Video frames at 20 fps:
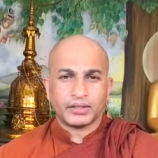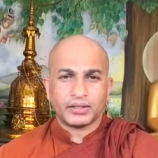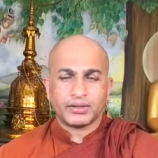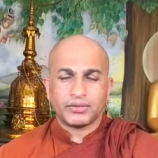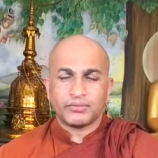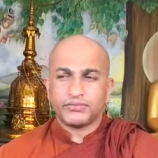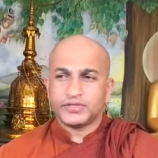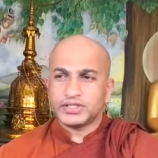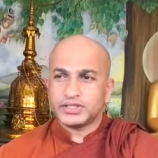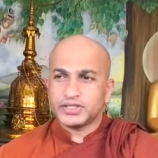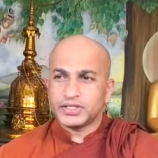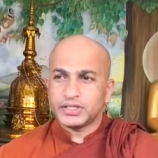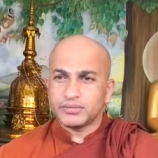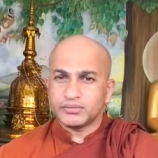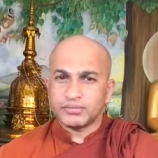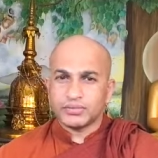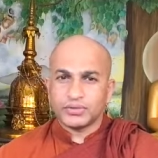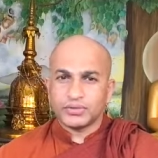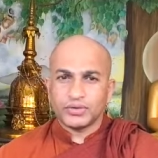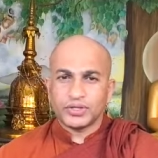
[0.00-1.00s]
The
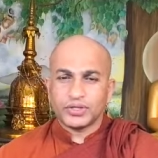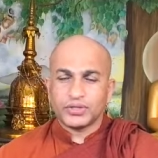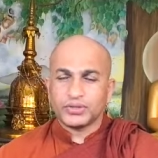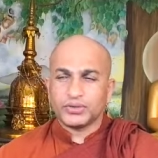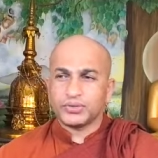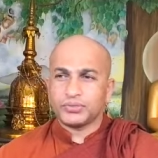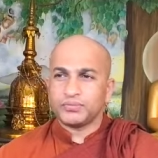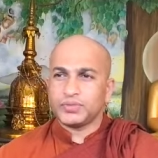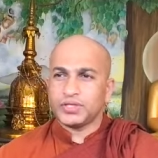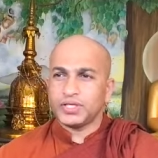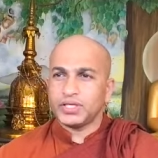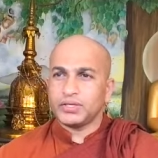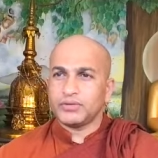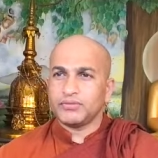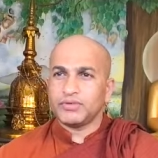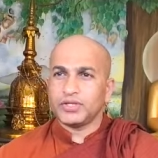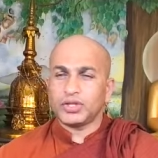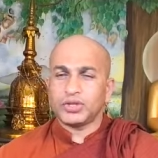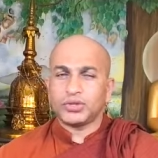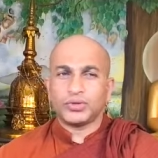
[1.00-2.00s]
wisdom going to be
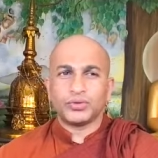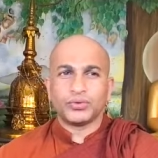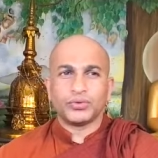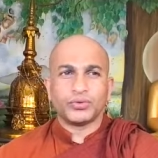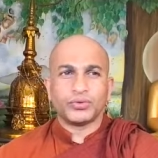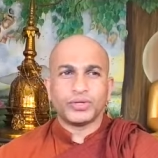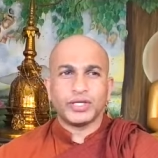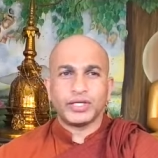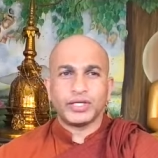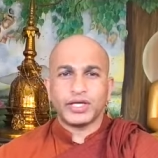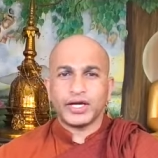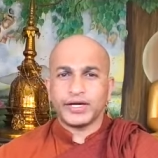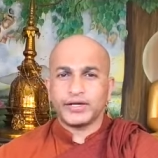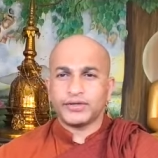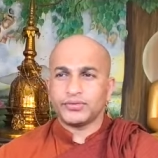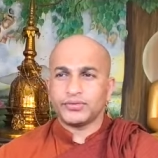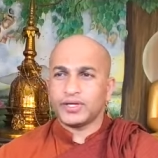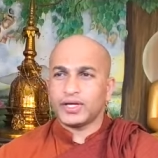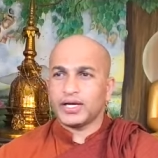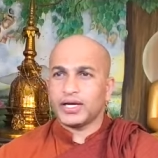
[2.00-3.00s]
with you in
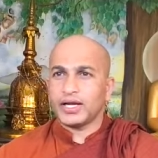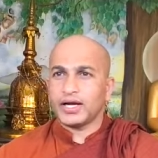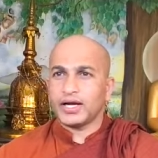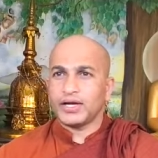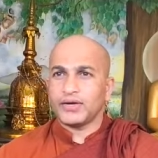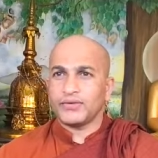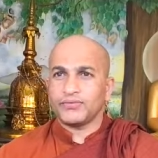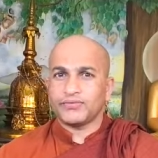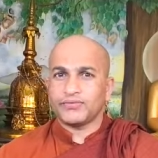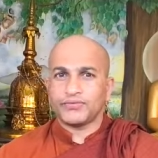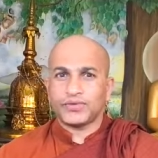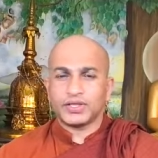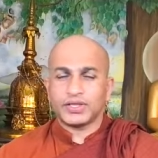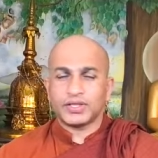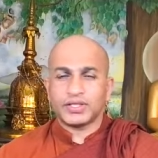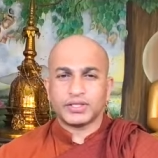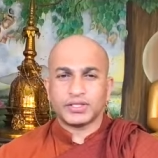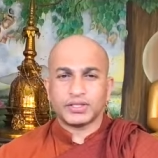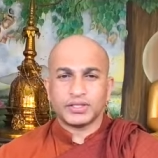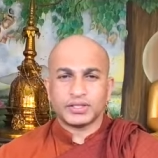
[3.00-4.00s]
day-to-day -day life with
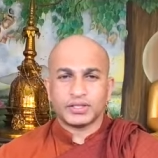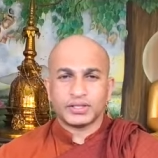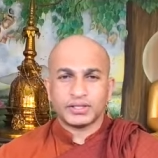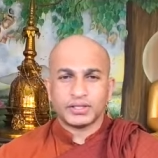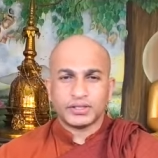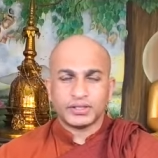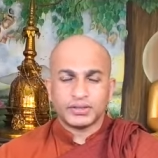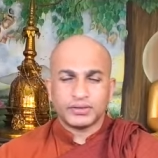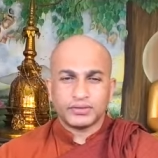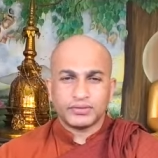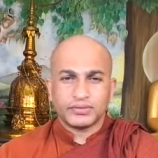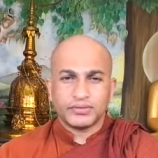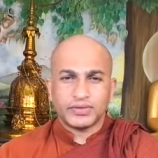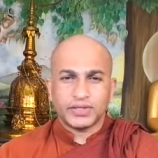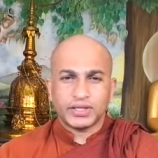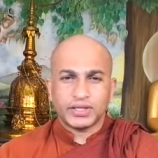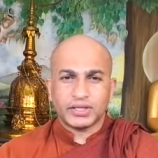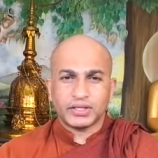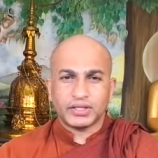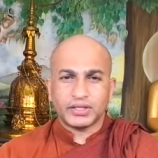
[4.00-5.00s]
the
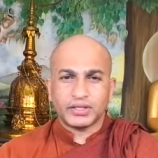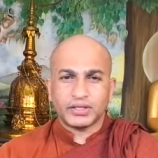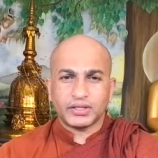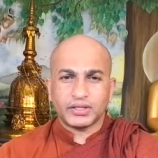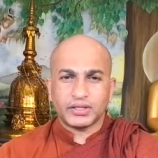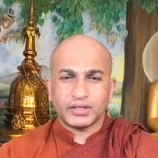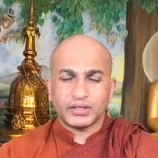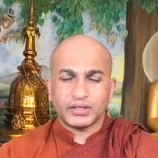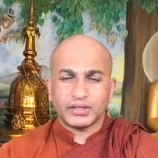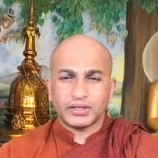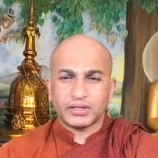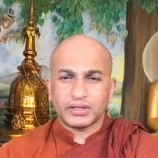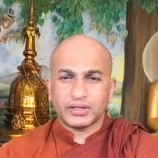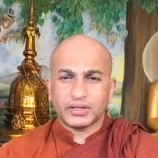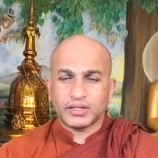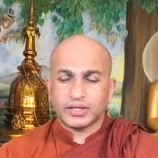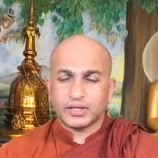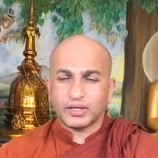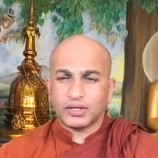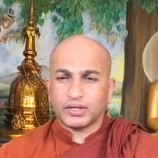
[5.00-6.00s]
with
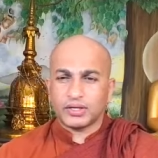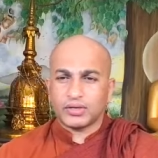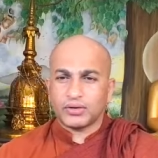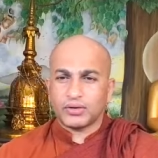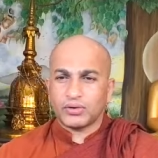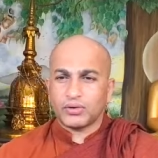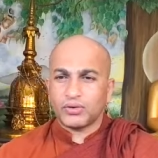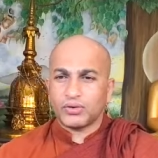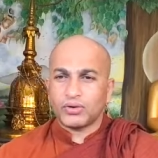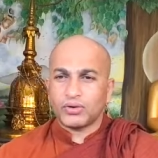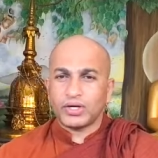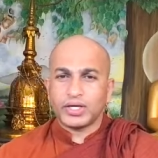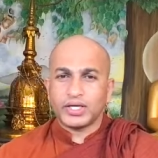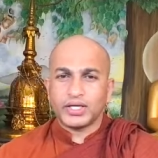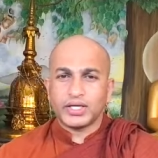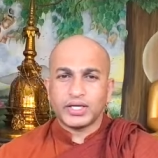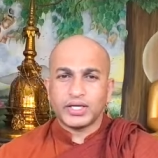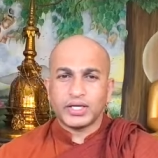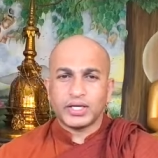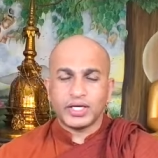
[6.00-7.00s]
the
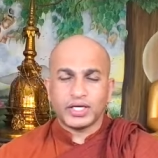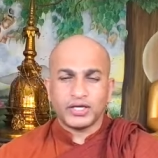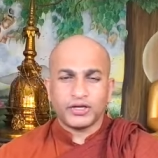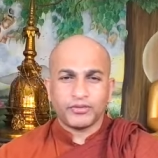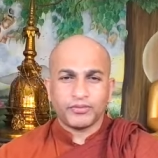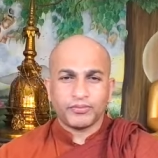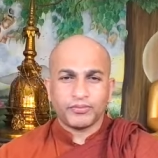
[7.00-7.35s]
ordinary